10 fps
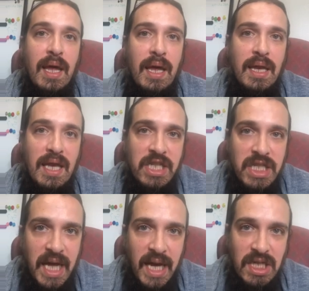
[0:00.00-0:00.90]

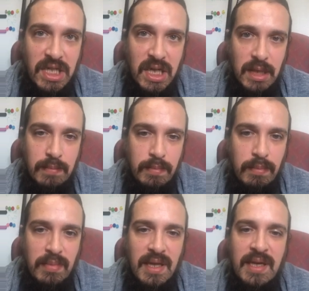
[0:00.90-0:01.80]
initiation
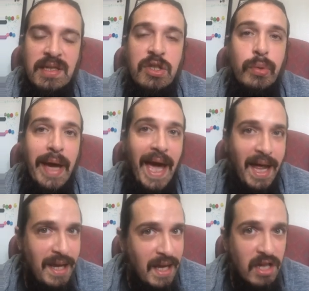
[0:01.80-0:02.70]
into
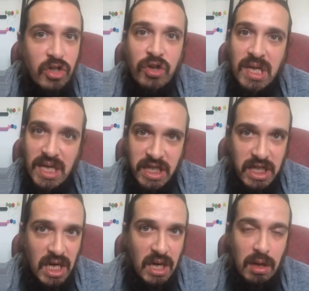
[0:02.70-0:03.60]
any
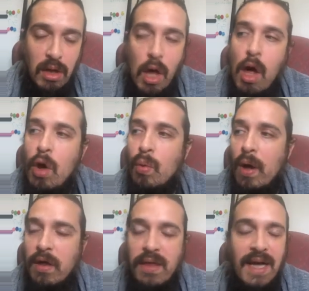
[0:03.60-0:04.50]
tradition,
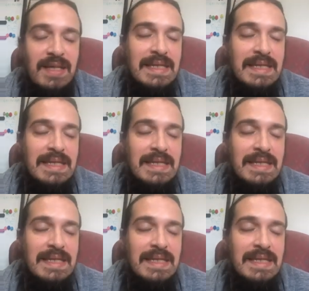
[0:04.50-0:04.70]
whether that's